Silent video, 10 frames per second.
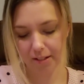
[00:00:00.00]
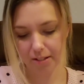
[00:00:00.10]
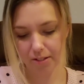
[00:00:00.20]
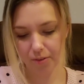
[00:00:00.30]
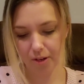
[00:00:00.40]

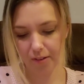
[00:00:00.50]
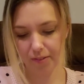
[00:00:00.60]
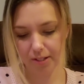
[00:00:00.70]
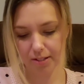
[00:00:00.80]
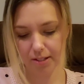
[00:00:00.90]
these two
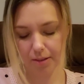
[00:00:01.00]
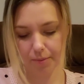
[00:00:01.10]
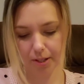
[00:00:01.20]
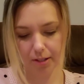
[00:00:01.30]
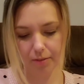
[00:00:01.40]
have that
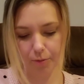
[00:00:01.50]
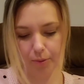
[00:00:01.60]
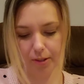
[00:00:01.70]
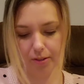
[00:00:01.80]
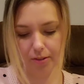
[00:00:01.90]
same kind of
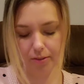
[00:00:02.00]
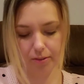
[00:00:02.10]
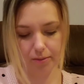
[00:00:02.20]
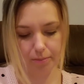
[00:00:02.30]
weird